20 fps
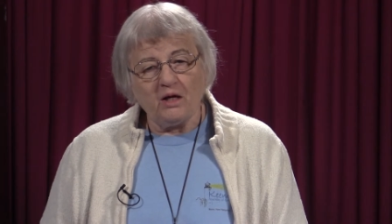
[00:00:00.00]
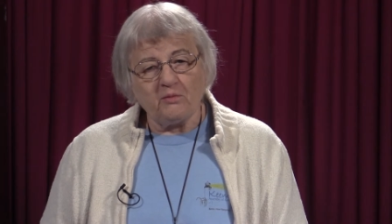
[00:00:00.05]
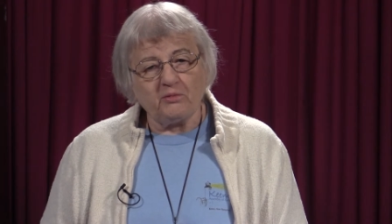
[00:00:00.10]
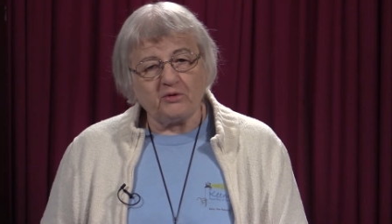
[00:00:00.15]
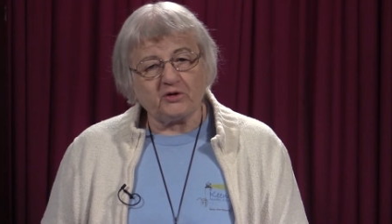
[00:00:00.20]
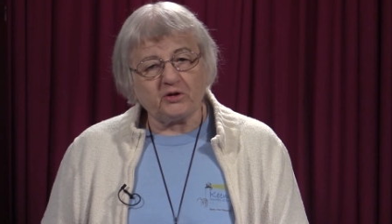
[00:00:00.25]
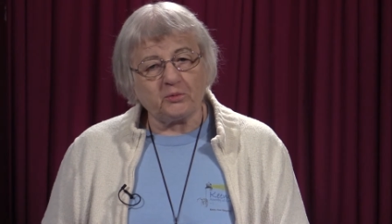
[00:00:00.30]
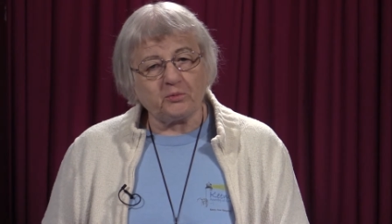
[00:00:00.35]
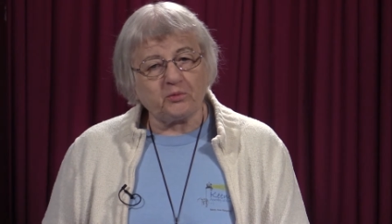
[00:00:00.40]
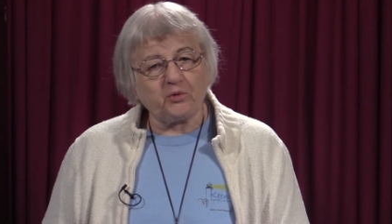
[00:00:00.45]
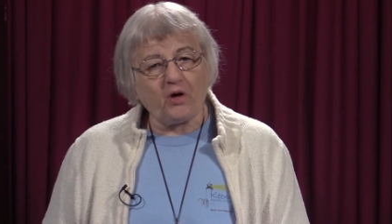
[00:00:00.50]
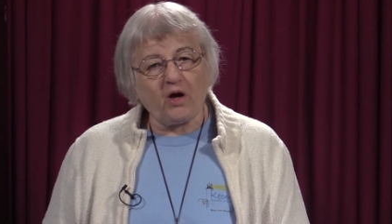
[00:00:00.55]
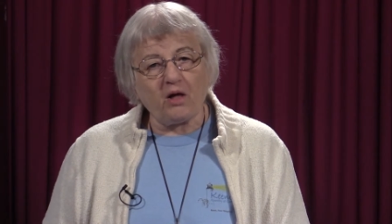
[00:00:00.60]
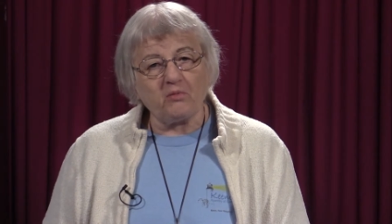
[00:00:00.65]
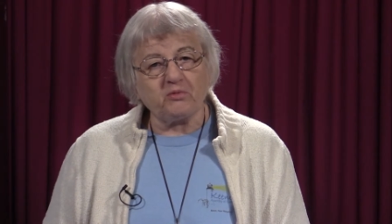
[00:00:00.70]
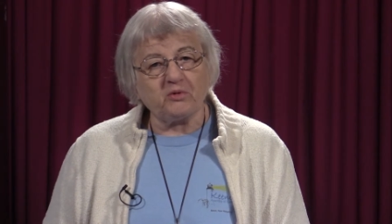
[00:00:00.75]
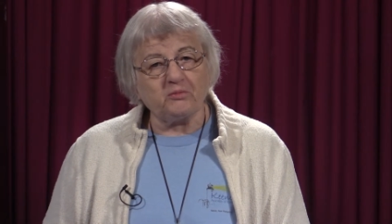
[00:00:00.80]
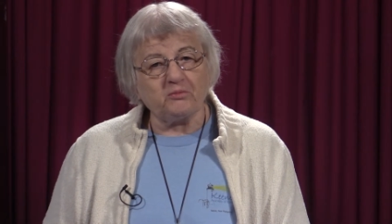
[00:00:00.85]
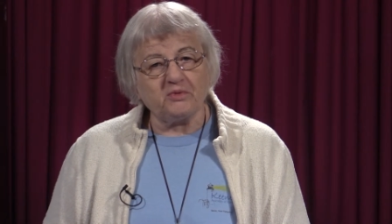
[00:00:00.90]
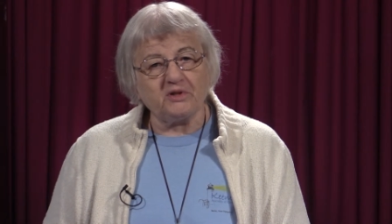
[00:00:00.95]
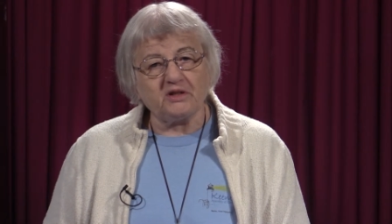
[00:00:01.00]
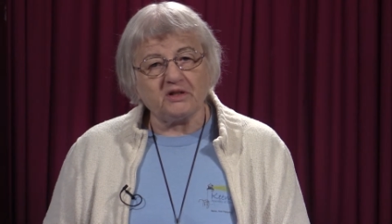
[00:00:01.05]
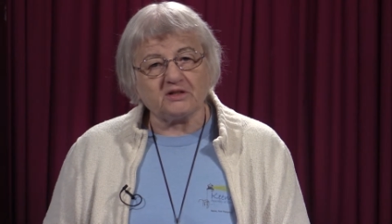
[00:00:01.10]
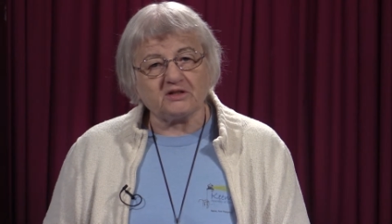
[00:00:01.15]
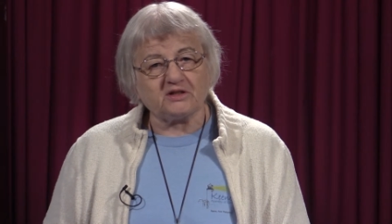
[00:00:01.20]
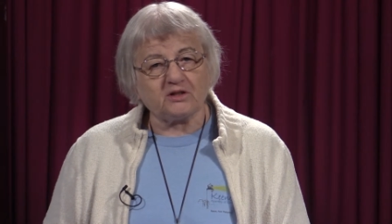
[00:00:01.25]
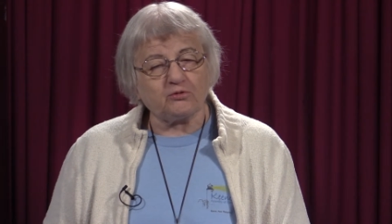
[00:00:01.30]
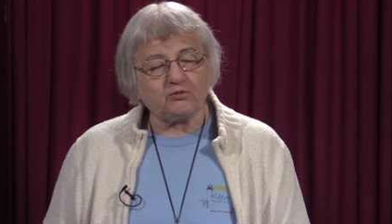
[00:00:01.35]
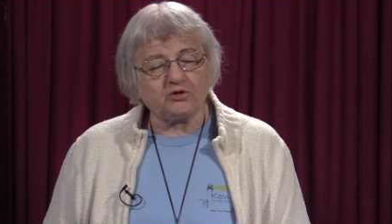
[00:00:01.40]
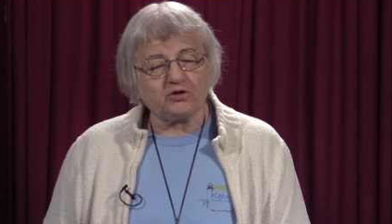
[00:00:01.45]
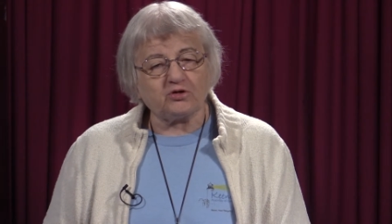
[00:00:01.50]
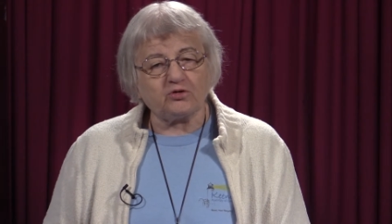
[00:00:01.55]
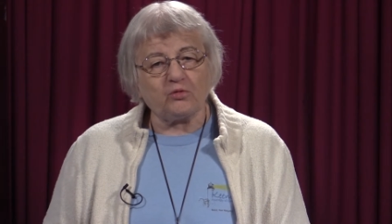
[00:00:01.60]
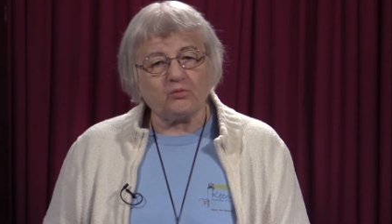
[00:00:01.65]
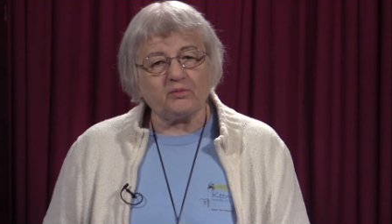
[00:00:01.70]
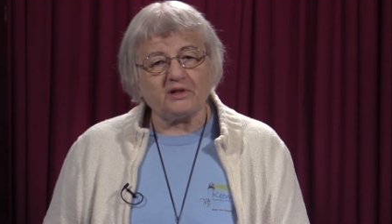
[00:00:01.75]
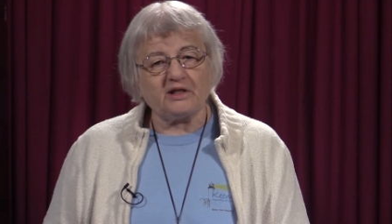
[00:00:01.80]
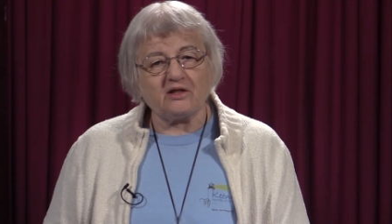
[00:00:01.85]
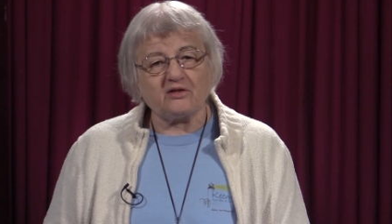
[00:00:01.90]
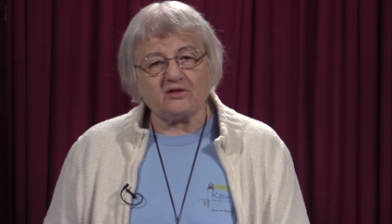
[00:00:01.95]
But the problem is there are so
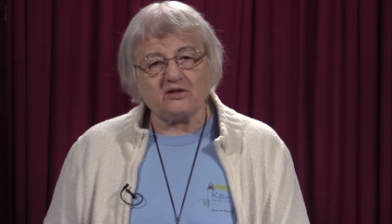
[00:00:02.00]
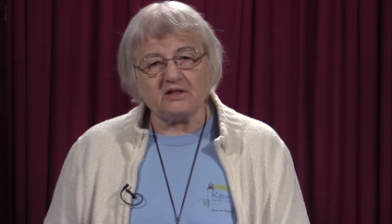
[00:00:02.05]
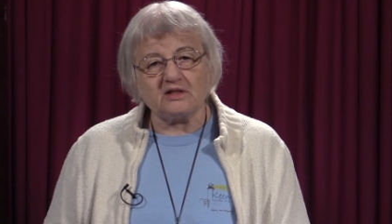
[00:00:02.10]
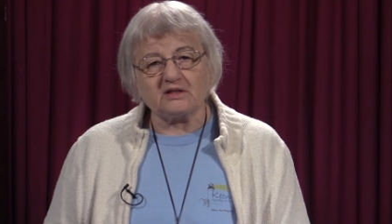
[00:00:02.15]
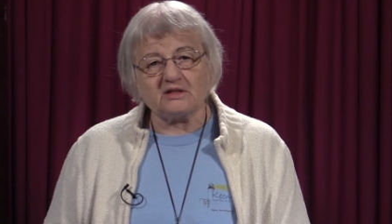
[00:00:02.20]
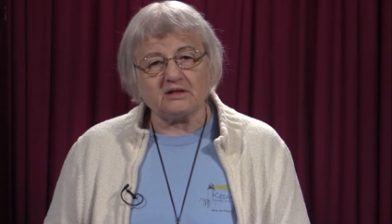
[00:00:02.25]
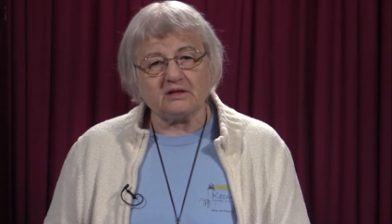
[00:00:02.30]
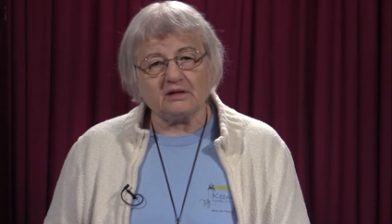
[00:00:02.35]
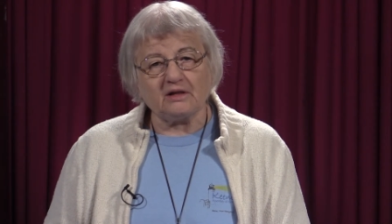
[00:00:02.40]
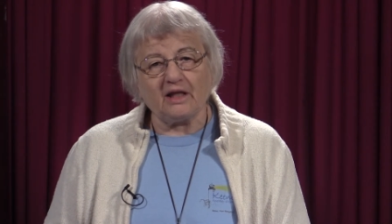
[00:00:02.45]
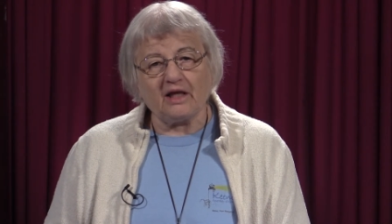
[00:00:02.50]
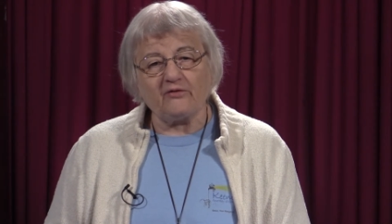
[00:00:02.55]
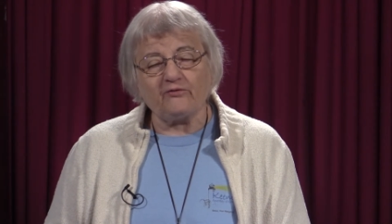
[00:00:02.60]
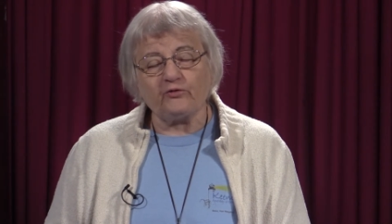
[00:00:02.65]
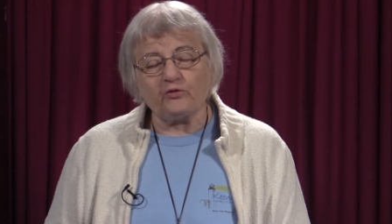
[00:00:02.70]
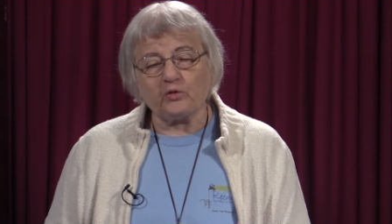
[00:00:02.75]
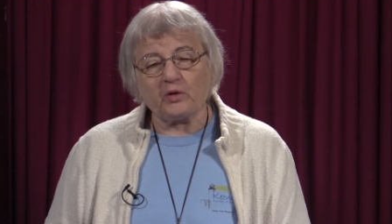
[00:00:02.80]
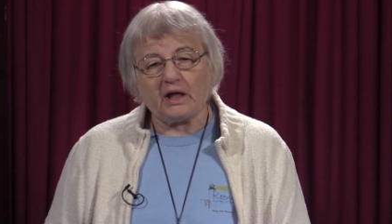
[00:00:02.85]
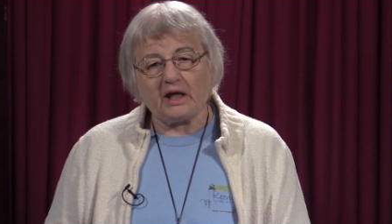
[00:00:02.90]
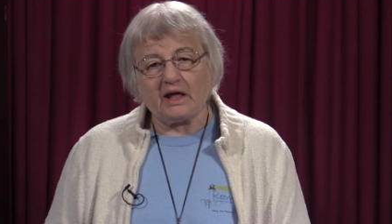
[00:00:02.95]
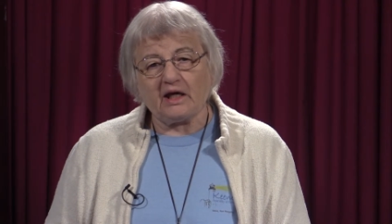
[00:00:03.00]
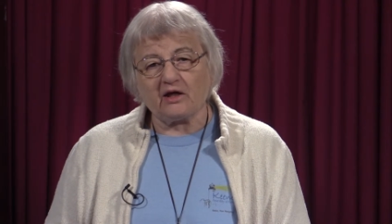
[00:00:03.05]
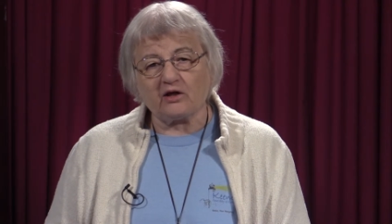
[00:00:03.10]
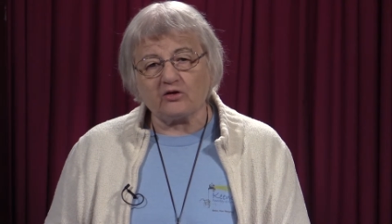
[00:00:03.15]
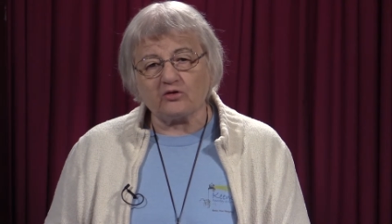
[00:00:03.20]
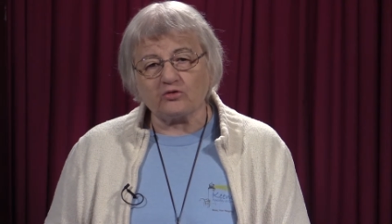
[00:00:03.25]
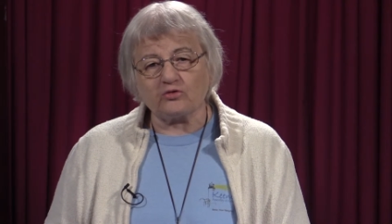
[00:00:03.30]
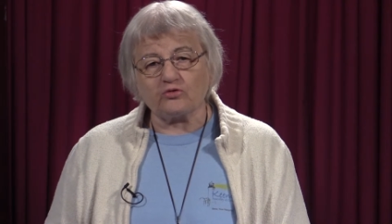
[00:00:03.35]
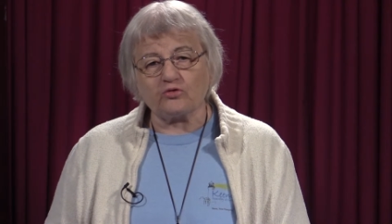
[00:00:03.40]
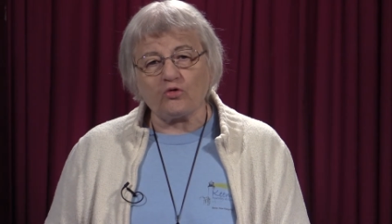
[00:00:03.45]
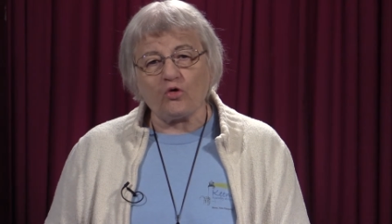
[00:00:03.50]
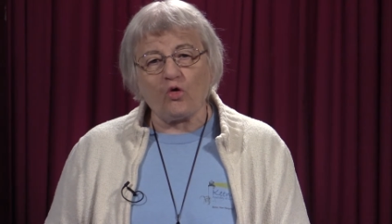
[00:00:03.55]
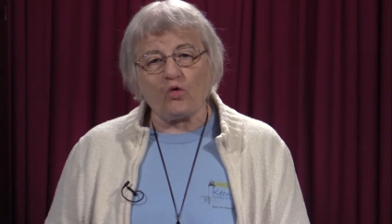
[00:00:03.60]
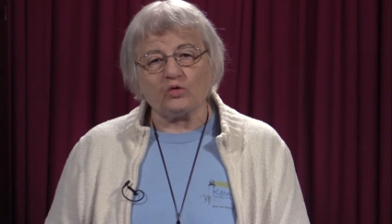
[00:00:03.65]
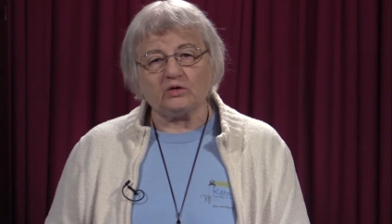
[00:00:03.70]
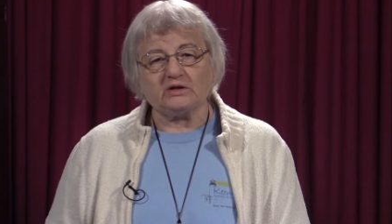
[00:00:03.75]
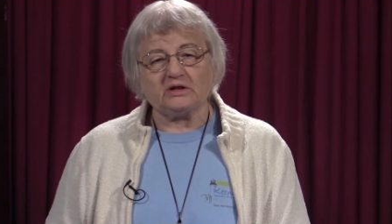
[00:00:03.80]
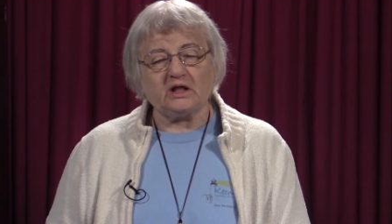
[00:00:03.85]
many things in life you can't control,